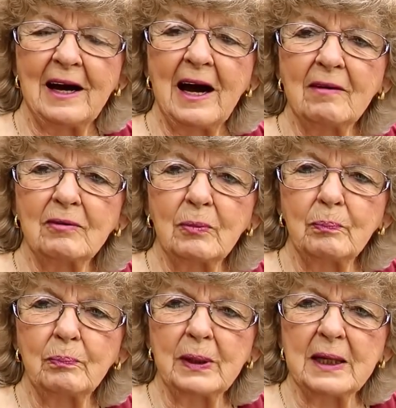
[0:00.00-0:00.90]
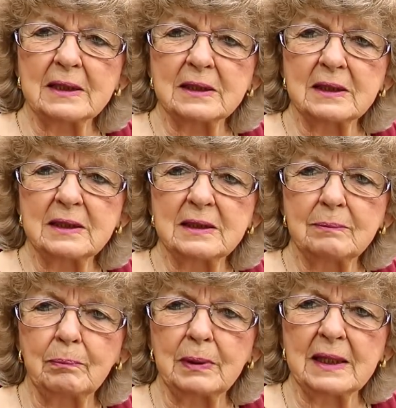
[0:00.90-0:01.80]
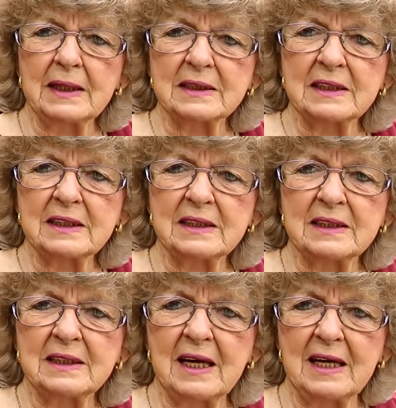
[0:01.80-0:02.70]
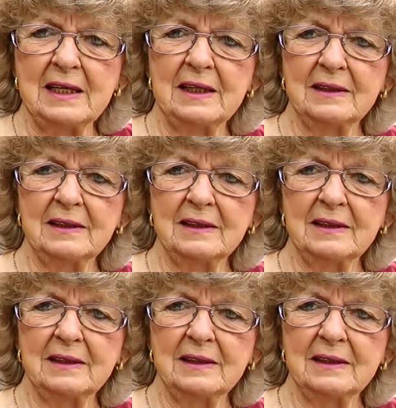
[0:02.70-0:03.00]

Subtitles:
Have a blessed day.